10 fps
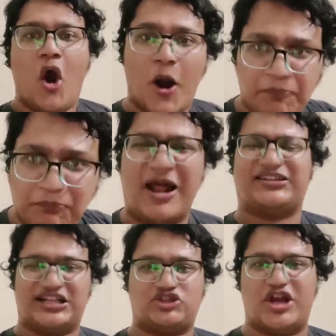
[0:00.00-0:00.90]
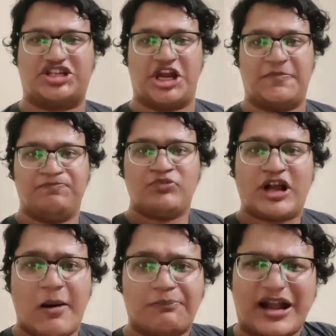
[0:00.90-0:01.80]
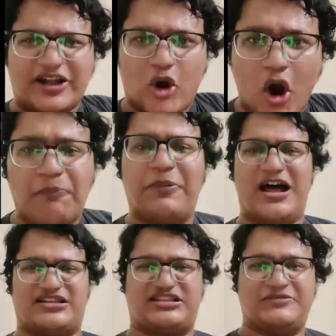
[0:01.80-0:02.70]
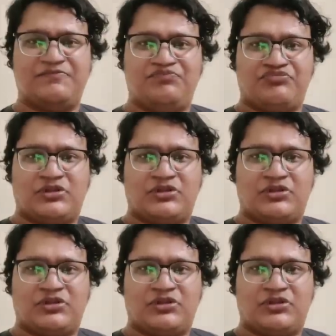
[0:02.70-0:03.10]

Hopeless situation. Complete hopeless.